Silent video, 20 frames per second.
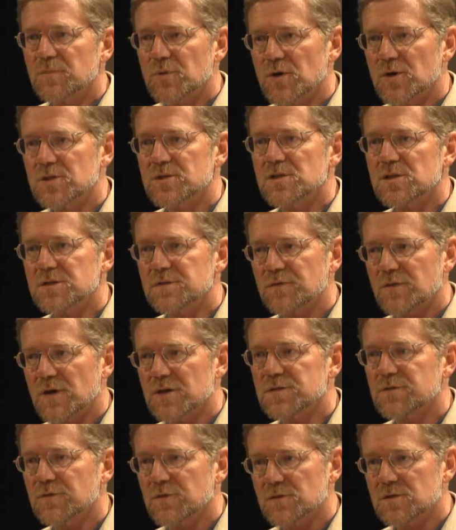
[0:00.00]
to purchase
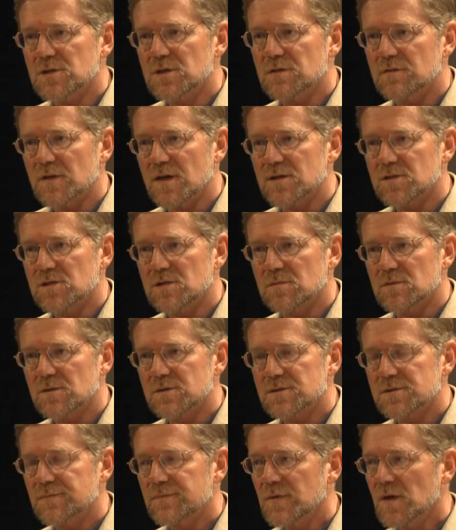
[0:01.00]
fresh fruits and
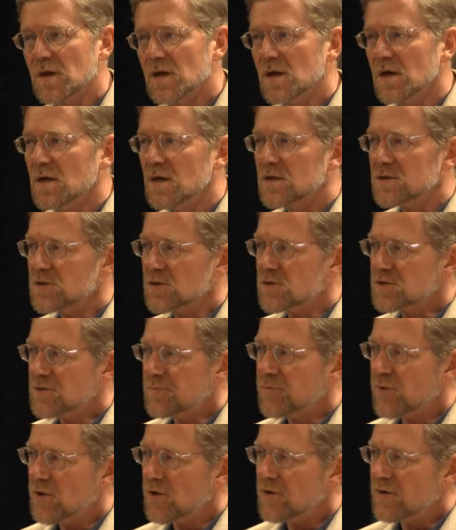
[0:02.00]
vegetables? So there's
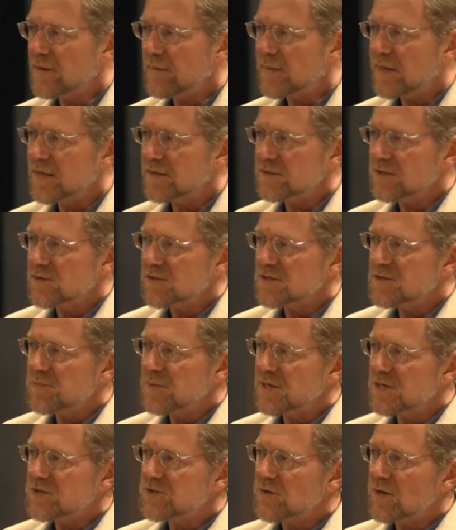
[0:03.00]
a program out there that's
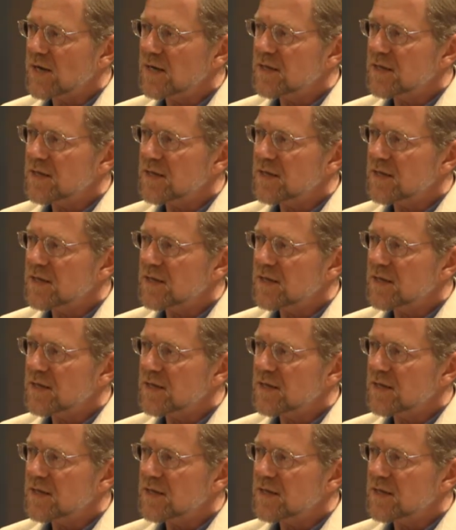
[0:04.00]
being